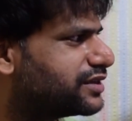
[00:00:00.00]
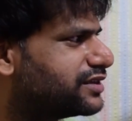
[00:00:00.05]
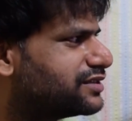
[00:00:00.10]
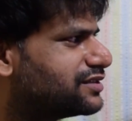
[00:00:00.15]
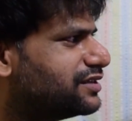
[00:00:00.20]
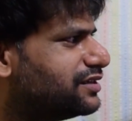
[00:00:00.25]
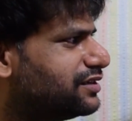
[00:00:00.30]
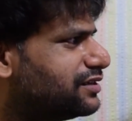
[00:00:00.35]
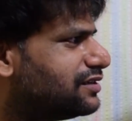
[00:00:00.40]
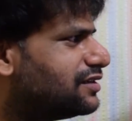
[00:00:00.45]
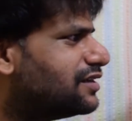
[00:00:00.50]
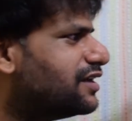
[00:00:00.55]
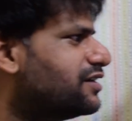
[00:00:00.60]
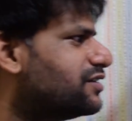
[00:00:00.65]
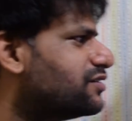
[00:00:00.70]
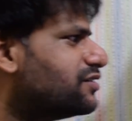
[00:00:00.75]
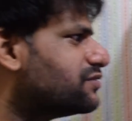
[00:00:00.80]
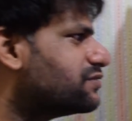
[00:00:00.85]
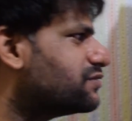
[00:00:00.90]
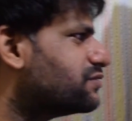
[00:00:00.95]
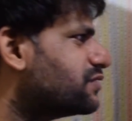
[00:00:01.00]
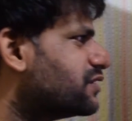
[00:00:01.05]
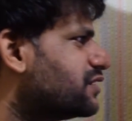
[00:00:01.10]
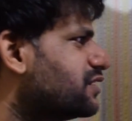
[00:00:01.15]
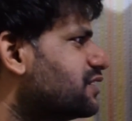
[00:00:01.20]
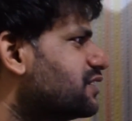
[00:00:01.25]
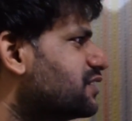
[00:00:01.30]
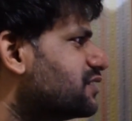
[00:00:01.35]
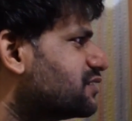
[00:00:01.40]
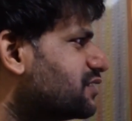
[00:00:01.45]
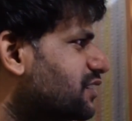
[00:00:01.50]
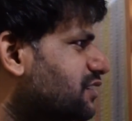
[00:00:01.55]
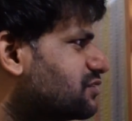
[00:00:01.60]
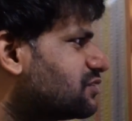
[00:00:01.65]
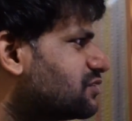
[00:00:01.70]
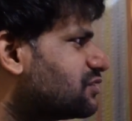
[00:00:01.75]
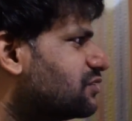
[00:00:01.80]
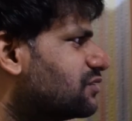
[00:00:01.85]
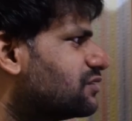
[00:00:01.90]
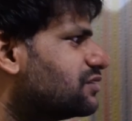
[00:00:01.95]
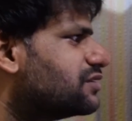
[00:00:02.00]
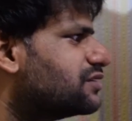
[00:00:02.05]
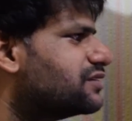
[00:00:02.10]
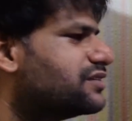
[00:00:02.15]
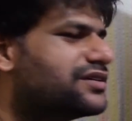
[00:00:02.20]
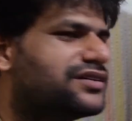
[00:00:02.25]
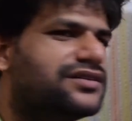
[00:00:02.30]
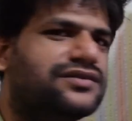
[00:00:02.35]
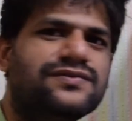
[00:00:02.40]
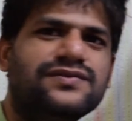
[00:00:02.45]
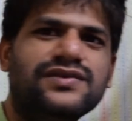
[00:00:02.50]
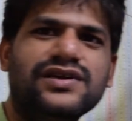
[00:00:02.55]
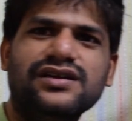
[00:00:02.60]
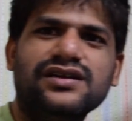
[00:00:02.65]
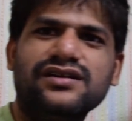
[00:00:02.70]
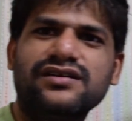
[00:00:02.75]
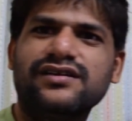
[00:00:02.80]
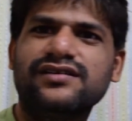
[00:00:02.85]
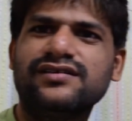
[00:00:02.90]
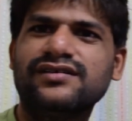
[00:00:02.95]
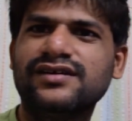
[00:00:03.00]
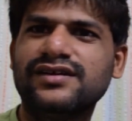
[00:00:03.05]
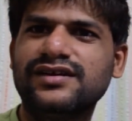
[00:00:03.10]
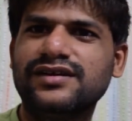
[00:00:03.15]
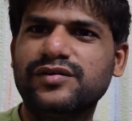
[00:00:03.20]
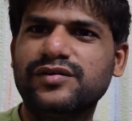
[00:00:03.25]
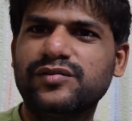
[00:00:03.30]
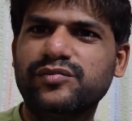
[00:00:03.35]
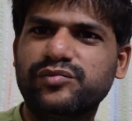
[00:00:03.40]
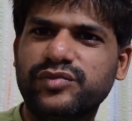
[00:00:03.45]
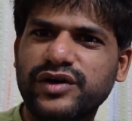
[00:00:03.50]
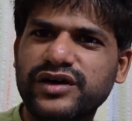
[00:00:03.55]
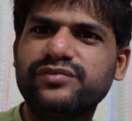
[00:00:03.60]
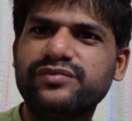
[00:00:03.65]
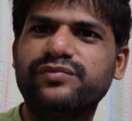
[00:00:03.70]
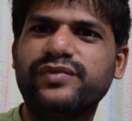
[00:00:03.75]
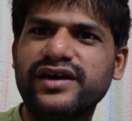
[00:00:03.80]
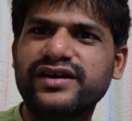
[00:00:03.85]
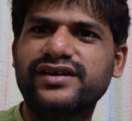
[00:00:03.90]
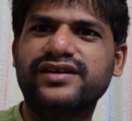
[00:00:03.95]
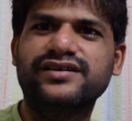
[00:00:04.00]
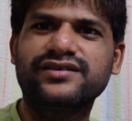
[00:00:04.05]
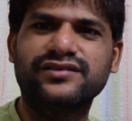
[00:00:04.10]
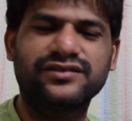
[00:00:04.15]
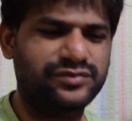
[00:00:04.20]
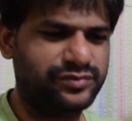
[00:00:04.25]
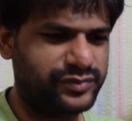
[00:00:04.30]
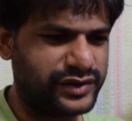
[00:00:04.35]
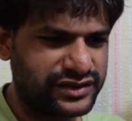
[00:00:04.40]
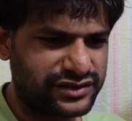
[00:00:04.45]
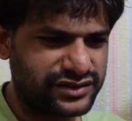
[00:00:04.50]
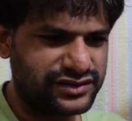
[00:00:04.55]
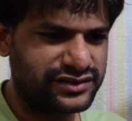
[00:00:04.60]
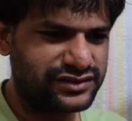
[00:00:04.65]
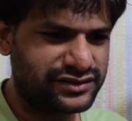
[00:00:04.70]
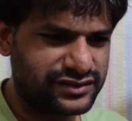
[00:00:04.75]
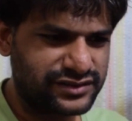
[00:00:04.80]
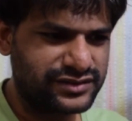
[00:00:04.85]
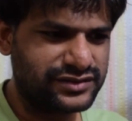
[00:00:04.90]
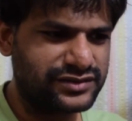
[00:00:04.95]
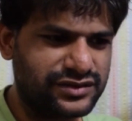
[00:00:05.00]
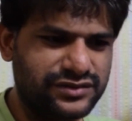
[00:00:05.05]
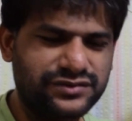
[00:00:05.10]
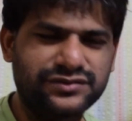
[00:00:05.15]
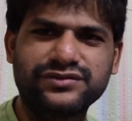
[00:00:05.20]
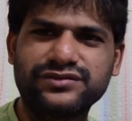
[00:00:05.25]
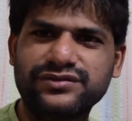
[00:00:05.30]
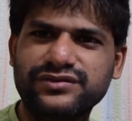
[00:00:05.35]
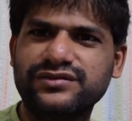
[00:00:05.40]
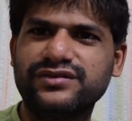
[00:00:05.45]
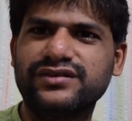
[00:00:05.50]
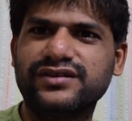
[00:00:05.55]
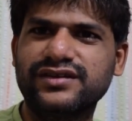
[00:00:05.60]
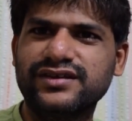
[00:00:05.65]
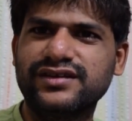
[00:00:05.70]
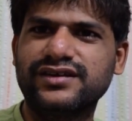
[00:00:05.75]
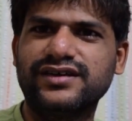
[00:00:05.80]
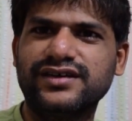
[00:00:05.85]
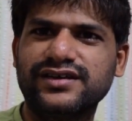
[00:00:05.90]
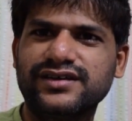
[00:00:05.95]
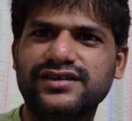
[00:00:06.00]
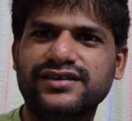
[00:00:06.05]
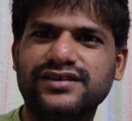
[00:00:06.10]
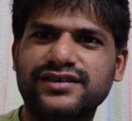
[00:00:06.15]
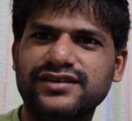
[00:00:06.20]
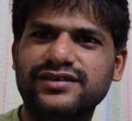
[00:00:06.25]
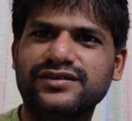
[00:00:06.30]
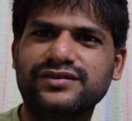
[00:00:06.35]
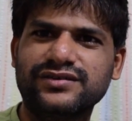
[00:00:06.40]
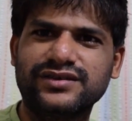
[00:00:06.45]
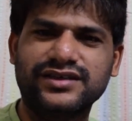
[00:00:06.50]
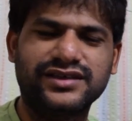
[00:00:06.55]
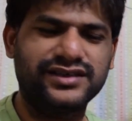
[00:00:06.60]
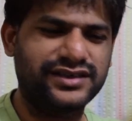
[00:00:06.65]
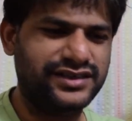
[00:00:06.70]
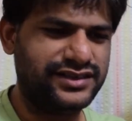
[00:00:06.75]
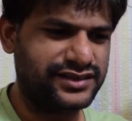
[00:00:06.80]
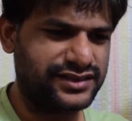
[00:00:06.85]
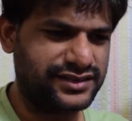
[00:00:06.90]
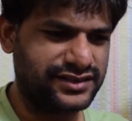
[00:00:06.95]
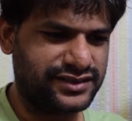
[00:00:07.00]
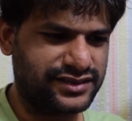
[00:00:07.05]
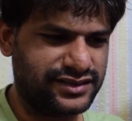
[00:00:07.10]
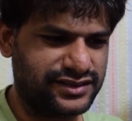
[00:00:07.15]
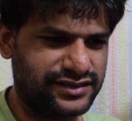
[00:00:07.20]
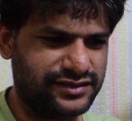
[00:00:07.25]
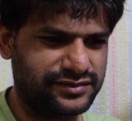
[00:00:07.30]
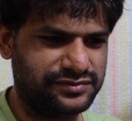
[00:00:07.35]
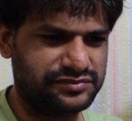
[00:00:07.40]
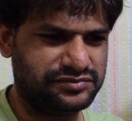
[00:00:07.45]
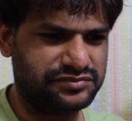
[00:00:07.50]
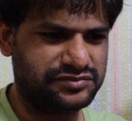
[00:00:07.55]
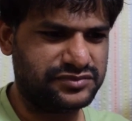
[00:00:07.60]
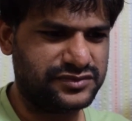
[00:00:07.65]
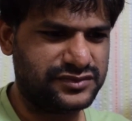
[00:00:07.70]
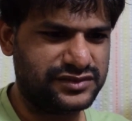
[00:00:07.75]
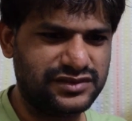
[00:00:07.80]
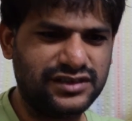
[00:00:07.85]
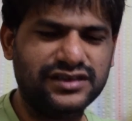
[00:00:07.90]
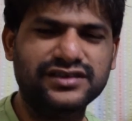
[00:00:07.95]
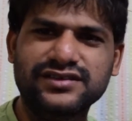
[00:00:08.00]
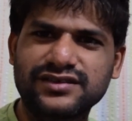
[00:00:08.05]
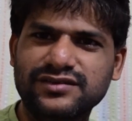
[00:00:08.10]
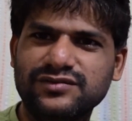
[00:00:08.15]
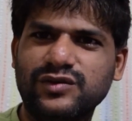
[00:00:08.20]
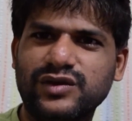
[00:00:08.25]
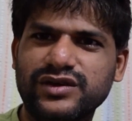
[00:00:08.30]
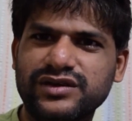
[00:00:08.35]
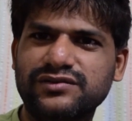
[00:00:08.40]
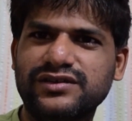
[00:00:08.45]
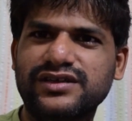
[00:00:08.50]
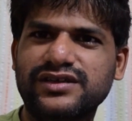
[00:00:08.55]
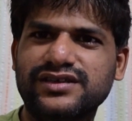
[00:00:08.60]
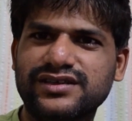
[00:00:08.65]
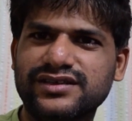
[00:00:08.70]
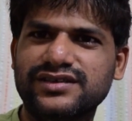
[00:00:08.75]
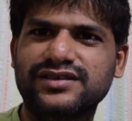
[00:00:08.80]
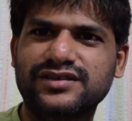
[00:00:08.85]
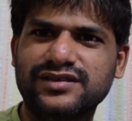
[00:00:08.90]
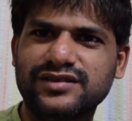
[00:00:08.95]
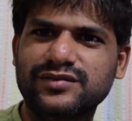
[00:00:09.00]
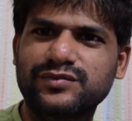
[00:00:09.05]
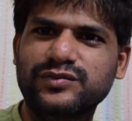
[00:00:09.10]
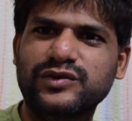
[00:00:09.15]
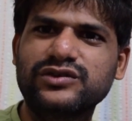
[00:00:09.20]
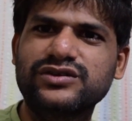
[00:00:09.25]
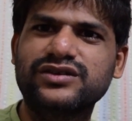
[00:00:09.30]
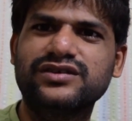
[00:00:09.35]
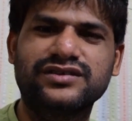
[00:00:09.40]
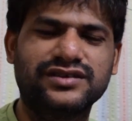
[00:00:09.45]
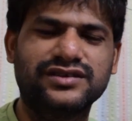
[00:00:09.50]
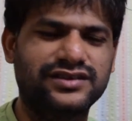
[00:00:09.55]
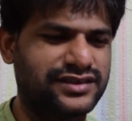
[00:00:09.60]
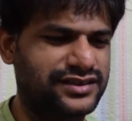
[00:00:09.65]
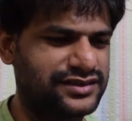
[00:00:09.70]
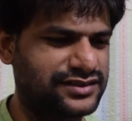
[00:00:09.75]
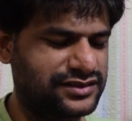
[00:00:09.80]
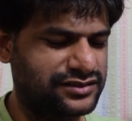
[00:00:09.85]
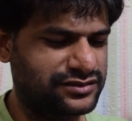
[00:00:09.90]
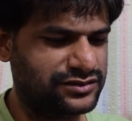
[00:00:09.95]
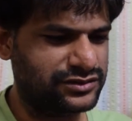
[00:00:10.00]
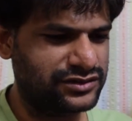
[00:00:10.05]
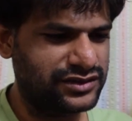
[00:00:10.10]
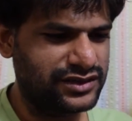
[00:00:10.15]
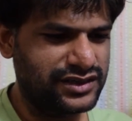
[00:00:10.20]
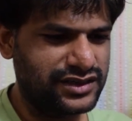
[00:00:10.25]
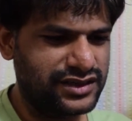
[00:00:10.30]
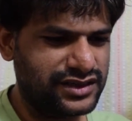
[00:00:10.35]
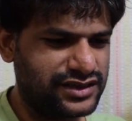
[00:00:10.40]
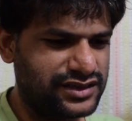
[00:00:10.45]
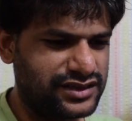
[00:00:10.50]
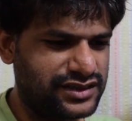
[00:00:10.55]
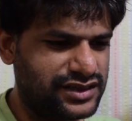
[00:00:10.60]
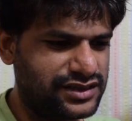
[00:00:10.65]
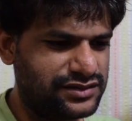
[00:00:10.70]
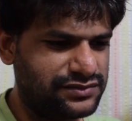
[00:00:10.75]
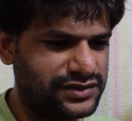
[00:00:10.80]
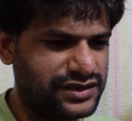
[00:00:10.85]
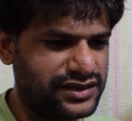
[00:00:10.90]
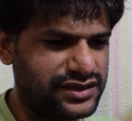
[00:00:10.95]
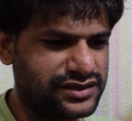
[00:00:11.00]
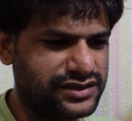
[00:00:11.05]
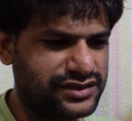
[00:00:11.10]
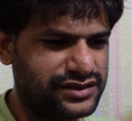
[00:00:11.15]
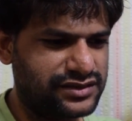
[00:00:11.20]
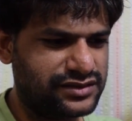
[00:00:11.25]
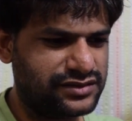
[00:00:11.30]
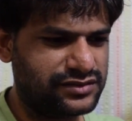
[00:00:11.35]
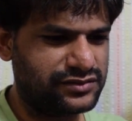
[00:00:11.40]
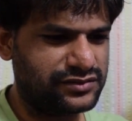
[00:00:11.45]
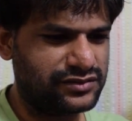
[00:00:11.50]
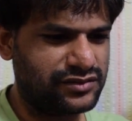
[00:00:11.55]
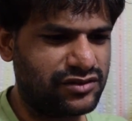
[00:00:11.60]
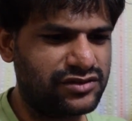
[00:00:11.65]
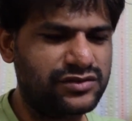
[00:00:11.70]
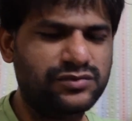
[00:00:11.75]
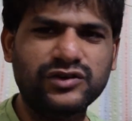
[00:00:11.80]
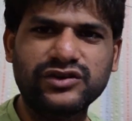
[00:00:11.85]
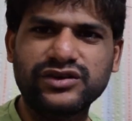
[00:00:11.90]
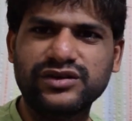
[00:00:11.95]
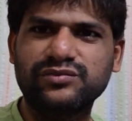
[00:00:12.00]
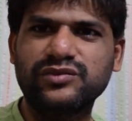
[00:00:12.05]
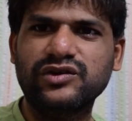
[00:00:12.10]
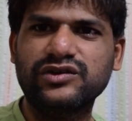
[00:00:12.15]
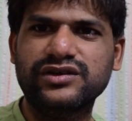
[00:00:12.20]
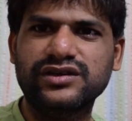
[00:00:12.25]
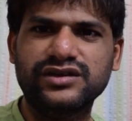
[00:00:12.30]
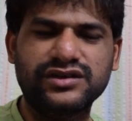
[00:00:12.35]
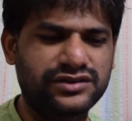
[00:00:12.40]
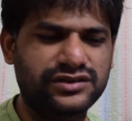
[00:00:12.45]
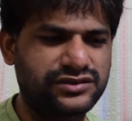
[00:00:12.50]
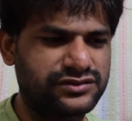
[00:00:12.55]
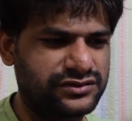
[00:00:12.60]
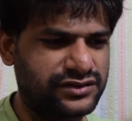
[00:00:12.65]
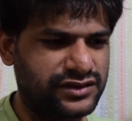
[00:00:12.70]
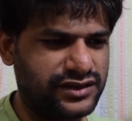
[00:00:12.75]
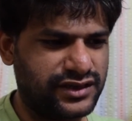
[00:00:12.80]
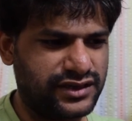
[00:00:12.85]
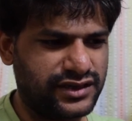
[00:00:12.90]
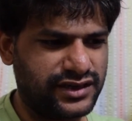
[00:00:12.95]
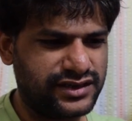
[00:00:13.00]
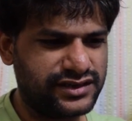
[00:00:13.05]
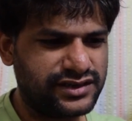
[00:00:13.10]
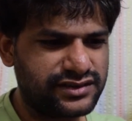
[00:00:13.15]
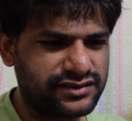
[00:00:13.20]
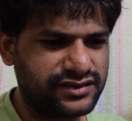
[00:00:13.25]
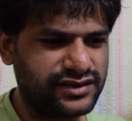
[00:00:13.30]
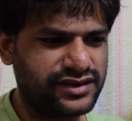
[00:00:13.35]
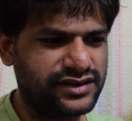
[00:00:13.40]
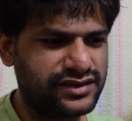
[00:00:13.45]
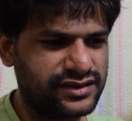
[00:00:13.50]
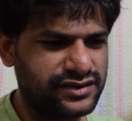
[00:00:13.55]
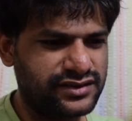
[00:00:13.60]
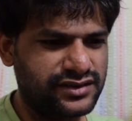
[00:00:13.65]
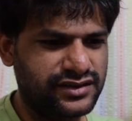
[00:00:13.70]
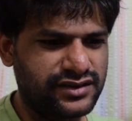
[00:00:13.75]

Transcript: A single line of such code will run per packet or per instance of the data chunk, whatever it is processing as. So in that way, it is a lot more important to understand